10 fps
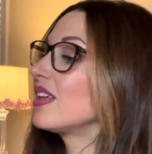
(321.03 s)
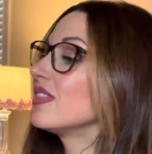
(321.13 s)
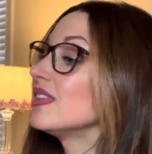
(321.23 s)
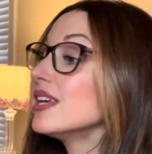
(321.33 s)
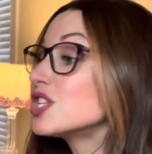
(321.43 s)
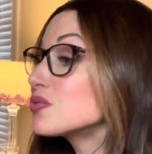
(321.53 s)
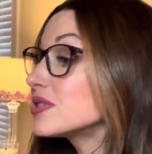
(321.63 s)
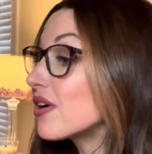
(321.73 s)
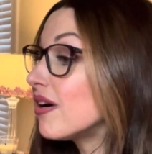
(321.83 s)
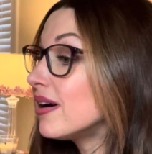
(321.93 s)
The itch was
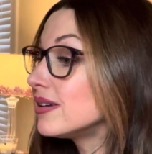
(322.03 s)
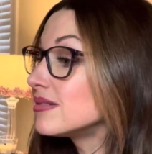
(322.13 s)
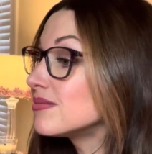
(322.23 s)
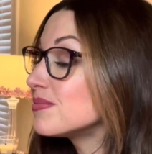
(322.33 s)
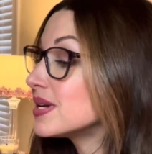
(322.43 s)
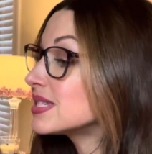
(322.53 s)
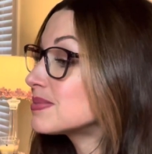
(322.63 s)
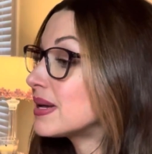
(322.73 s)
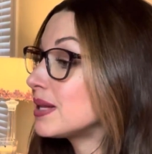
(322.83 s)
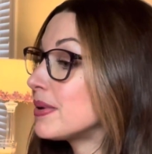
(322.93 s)
gone. Big
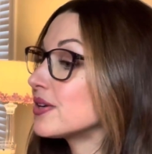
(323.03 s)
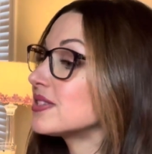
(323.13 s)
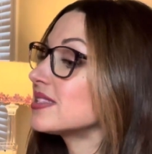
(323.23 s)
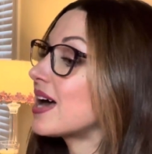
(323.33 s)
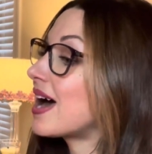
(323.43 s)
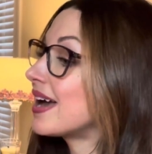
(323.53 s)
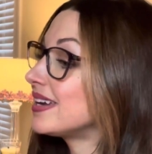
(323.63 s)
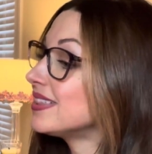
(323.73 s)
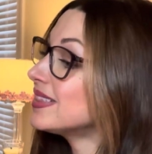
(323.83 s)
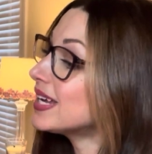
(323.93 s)
Smelly Bear sighed.
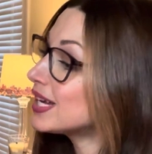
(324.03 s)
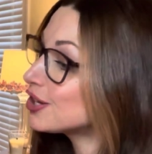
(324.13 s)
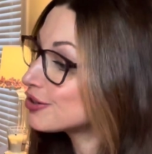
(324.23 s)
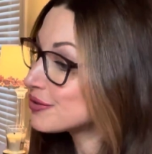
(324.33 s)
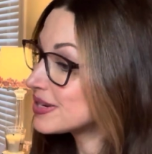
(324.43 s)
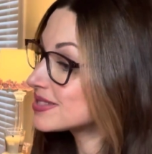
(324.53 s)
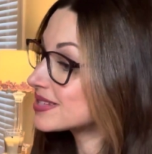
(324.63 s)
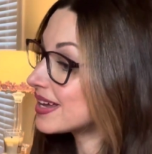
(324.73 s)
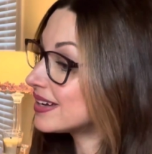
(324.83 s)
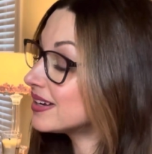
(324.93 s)
Thank you, he
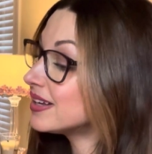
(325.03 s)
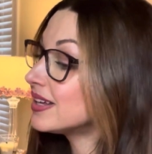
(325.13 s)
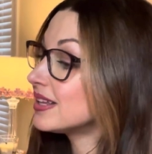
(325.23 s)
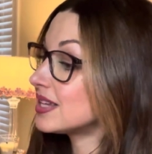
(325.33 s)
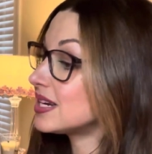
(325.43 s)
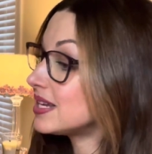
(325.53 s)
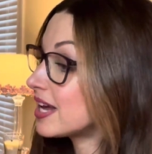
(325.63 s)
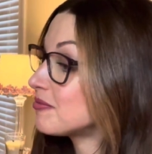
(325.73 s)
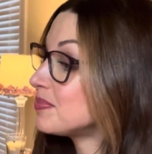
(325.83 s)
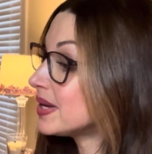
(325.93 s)
said. Then he
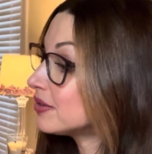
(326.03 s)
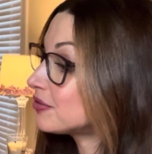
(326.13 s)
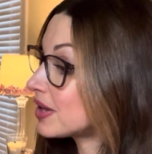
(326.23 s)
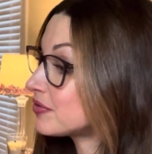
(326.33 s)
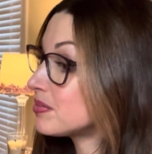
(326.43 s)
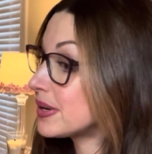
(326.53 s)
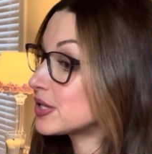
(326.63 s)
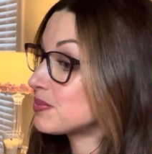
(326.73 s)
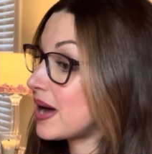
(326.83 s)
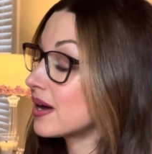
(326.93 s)
gave Big Fluffy Bear's
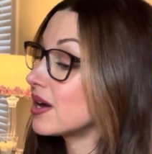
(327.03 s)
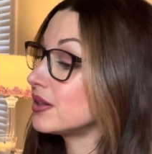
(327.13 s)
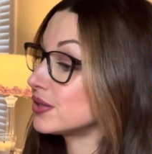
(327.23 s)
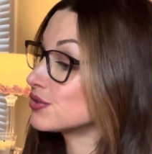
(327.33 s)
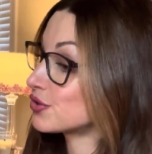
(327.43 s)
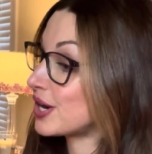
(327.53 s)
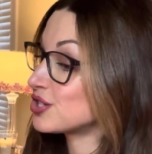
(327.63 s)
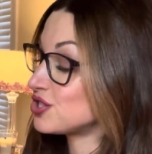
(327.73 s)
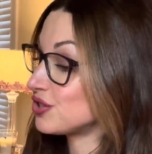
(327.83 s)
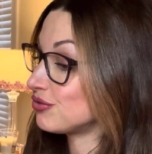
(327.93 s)
back a little scratch
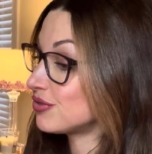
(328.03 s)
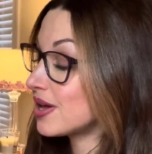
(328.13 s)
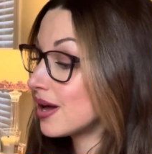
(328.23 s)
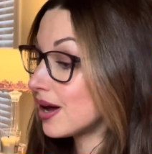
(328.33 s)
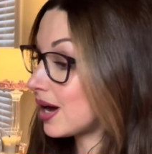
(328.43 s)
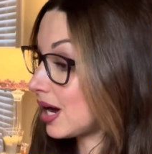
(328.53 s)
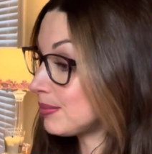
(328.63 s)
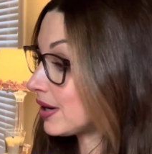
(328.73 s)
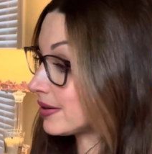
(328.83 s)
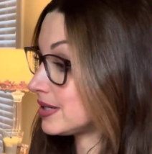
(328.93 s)
too. I'm
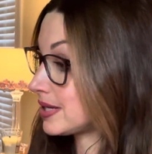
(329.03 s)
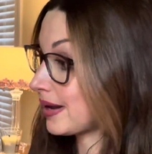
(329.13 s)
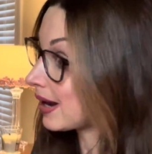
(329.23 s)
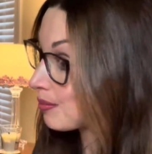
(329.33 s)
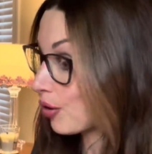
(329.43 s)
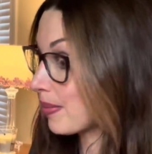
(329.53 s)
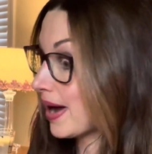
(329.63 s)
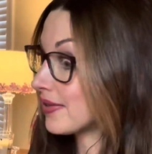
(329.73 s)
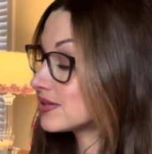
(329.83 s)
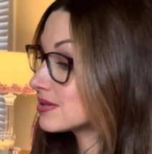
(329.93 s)
not going to take any more
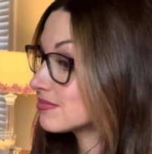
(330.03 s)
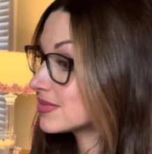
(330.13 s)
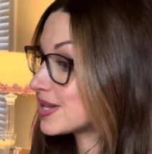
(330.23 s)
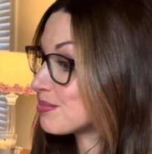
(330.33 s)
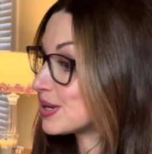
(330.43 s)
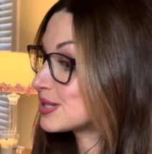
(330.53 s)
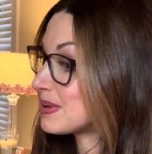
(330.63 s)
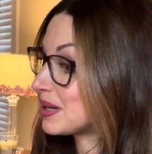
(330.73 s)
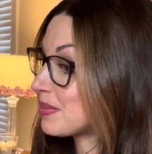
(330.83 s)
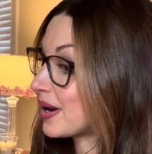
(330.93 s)
baths, said Big Smelly
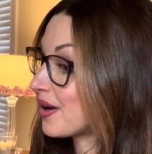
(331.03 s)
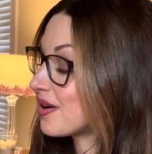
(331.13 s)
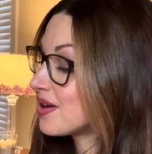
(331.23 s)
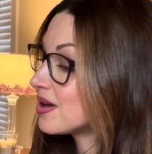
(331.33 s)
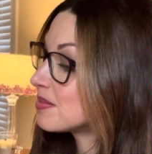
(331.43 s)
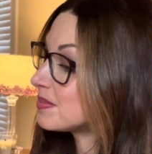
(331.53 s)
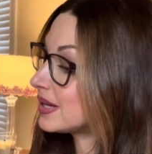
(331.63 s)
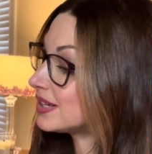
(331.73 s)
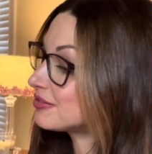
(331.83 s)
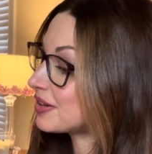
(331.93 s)
Bear.
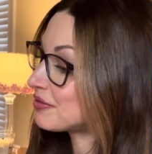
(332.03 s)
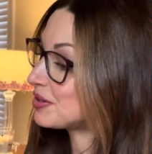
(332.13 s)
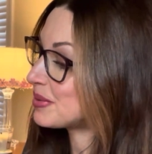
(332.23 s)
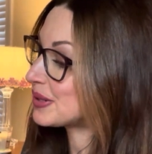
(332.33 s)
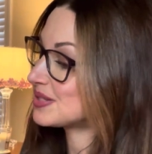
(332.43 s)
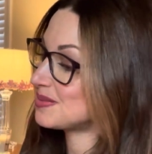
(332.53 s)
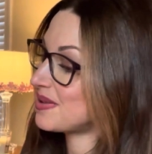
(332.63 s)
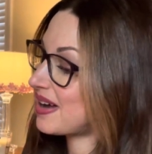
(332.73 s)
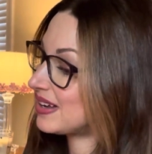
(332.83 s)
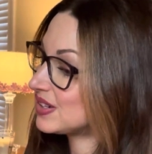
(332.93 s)
Big Fluffy Bear
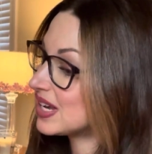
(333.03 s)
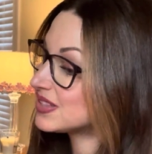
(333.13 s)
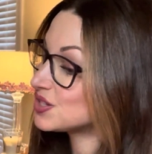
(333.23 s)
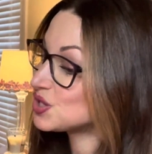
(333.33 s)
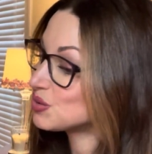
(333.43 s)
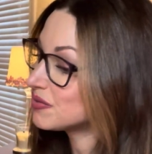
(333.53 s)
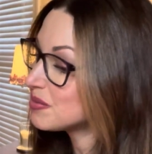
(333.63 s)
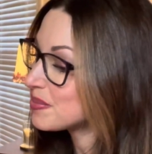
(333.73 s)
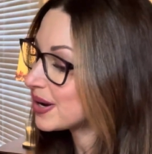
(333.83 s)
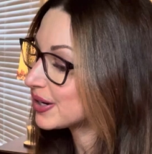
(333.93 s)
smiled, and the two of the
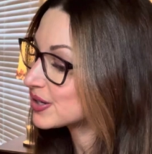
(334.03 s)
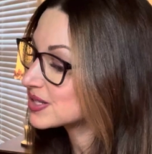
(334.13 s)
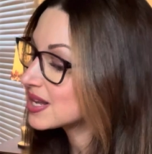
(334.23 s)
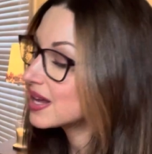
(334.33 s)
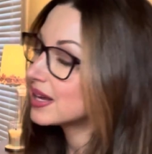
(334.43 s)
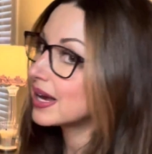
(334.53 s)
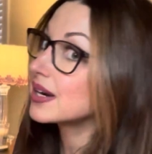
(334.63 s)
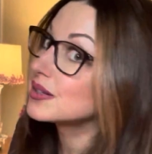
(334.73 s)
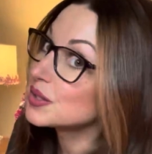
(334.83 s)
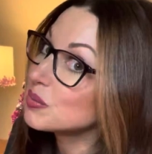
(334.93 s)
bears had a
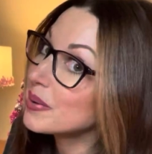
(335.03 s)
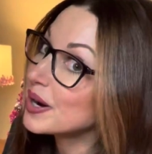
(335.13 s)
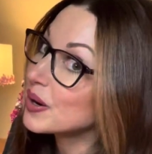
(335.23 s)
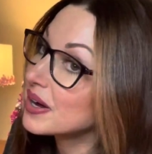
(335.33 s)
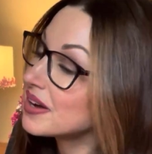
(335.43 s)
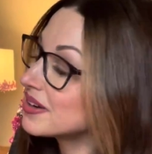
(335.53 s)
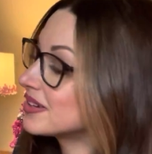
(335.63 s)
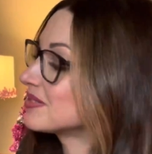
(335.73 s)
little bear hug.